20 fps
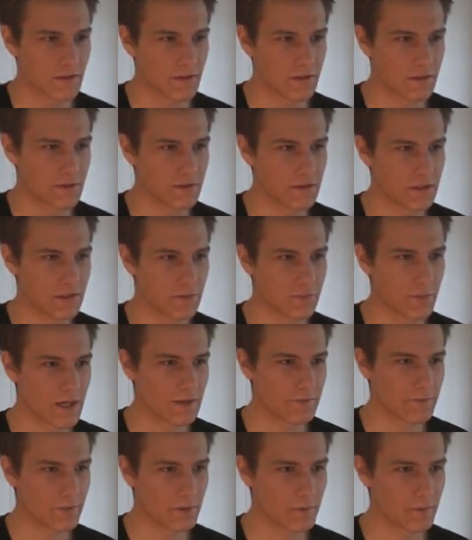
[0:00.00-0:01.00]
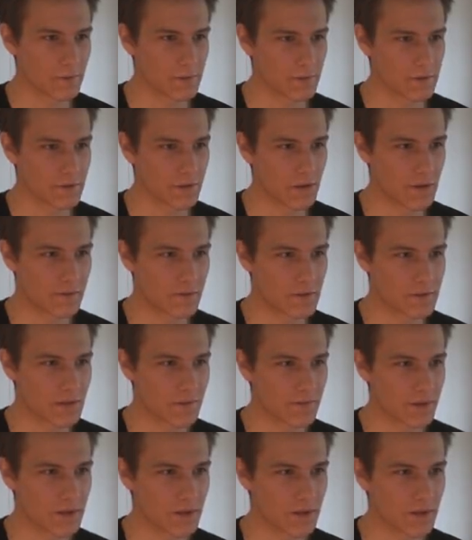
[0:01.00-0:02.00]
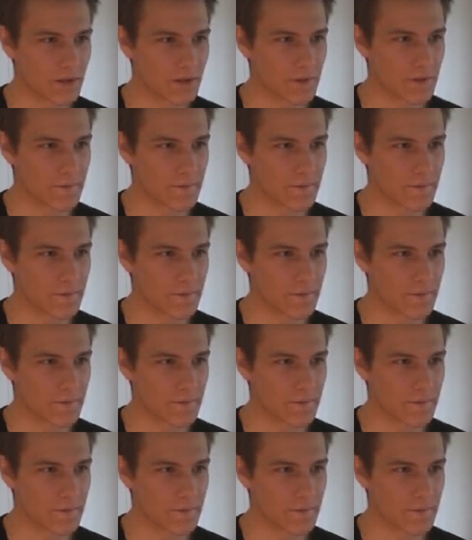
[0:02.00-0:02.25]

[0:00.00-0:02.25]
and just waiting for them to starve or something?